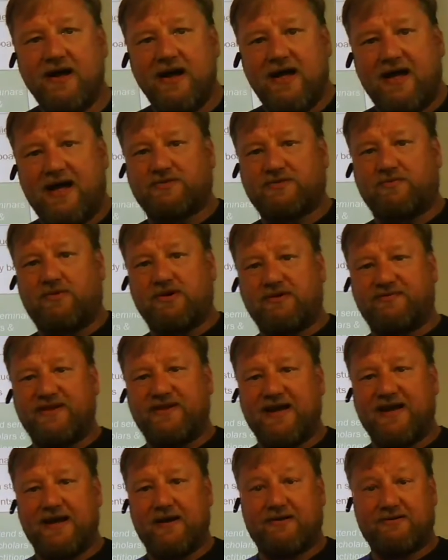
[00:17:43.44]
as one of
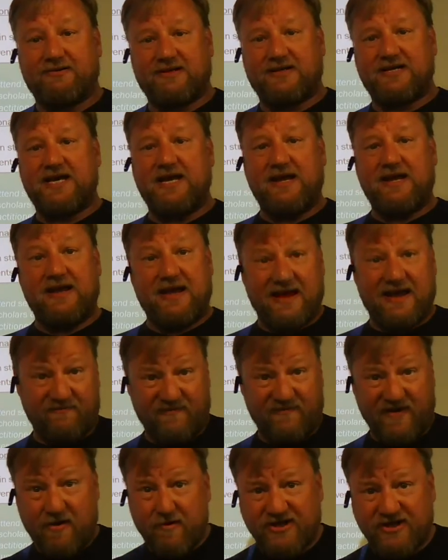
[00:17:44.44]
their key and
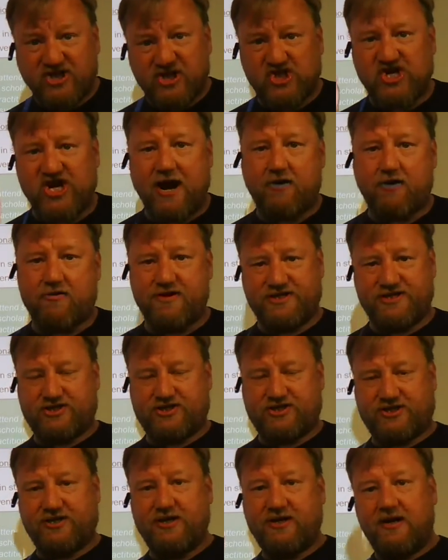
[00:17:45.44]
very
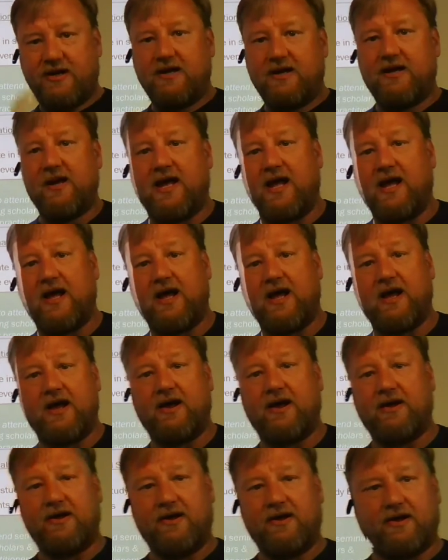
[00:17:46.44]
cherished
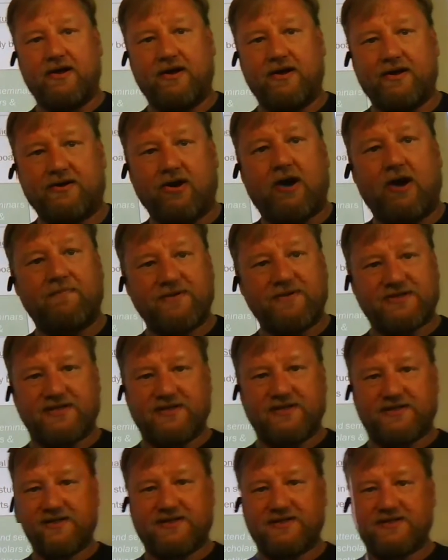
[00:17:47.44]

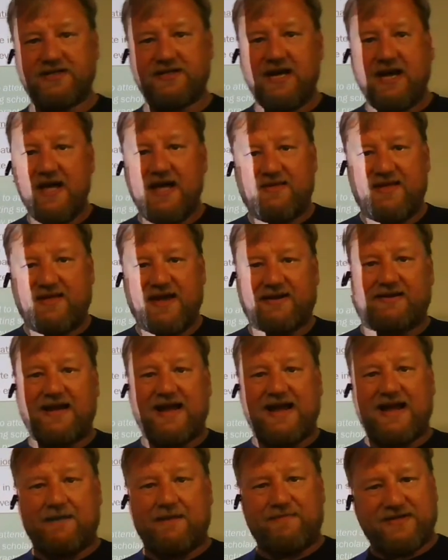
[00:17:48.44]
competences that
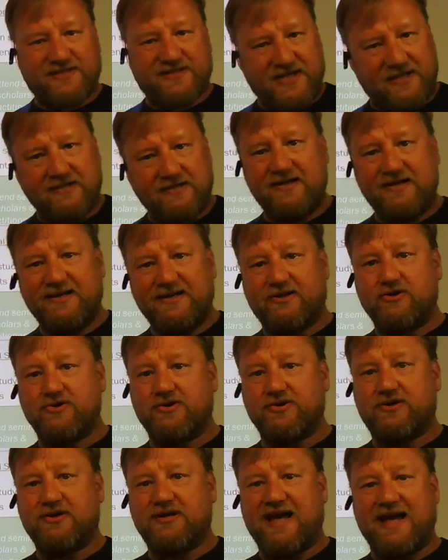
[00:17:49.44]
they are particularly
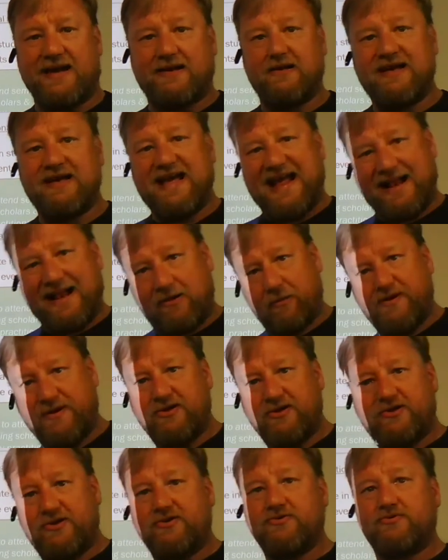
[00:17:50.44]
good at helping
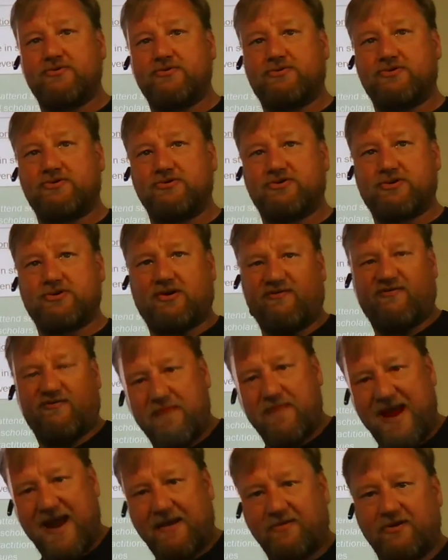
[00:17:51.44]
you to sort of
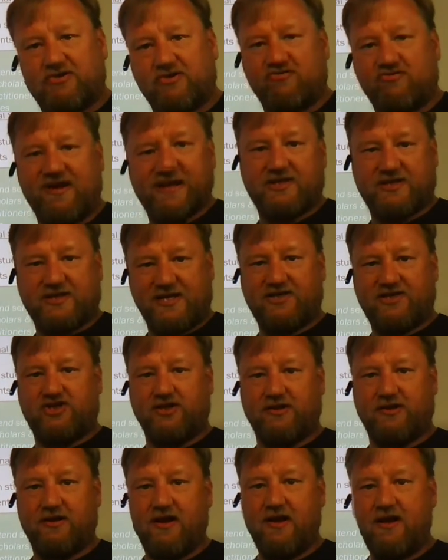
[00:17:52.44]
make the
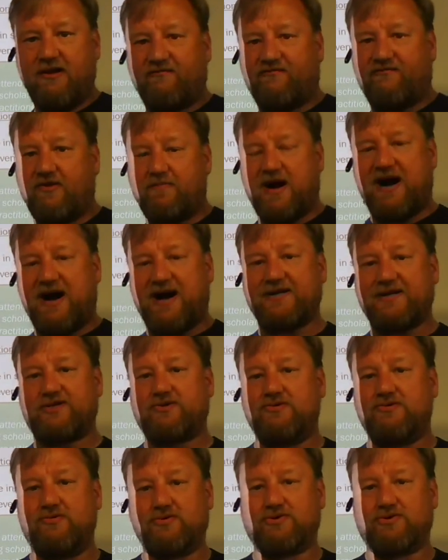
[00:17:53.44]
transition from high
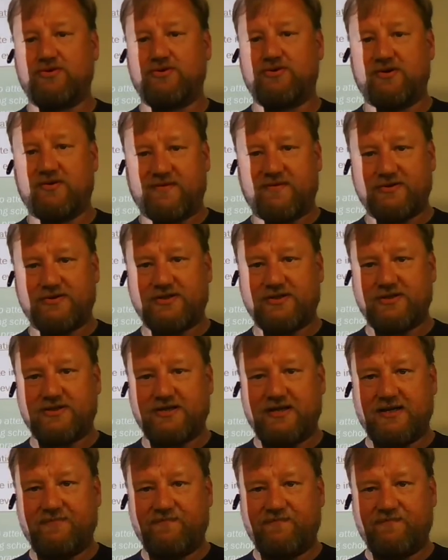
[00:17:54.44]
school to university.